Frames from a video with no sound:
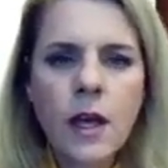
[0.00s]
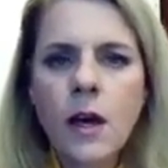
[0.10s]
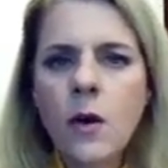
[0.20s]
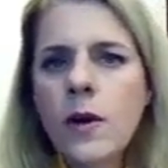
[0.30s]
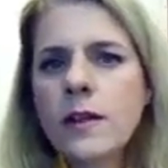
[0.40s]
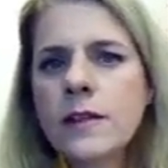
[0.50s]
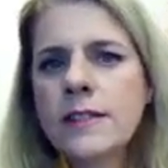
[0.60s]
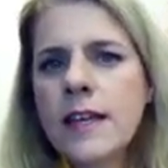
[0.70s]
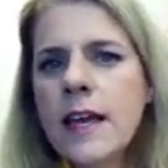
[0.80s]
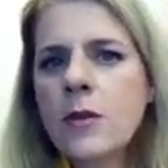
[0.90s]
Well,
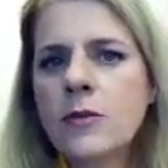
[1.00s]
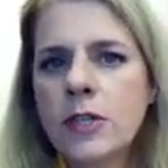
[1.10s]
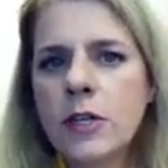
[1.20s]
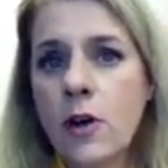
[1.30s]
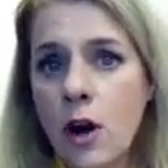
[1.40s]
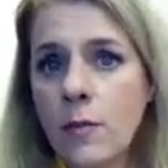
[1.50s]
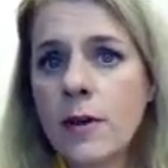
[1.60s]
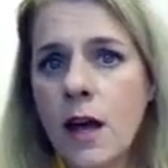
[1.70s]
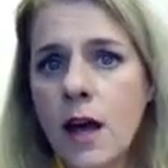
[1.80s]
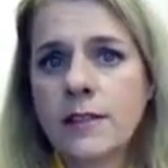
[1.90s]
CO2, carbon
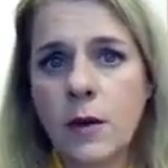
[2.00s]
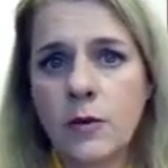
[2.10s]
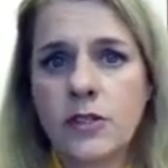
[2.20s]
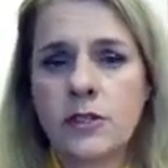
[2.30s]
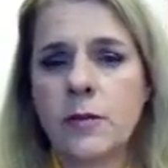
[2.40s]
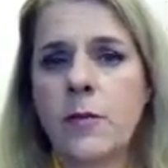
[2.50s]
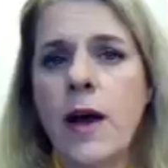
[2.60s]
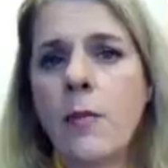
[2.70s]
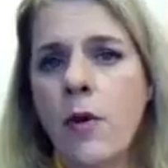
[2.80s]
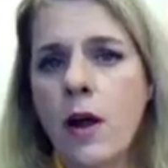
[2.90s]
dioxide, which is the
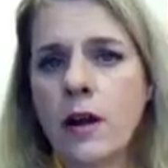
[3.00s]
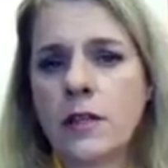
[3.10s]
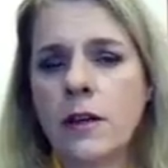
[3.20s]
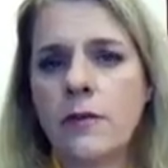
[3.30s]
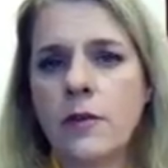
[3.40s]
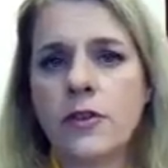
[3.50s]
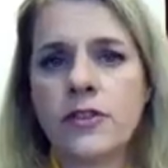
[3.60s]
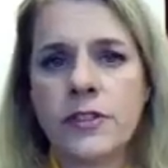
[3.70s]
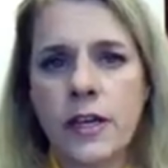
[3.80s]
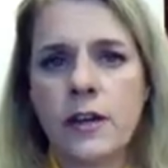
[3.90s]
byproduct of your
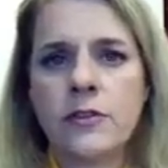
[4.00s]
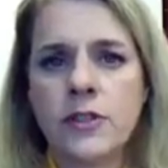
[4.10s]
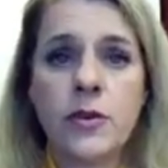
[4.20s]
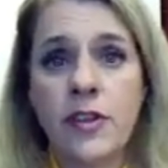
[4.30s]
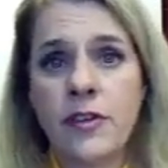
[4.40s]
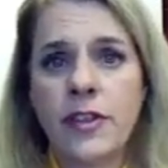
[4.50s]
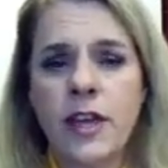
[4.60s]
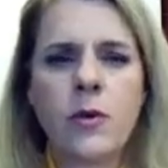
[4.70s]
cells doing their thing.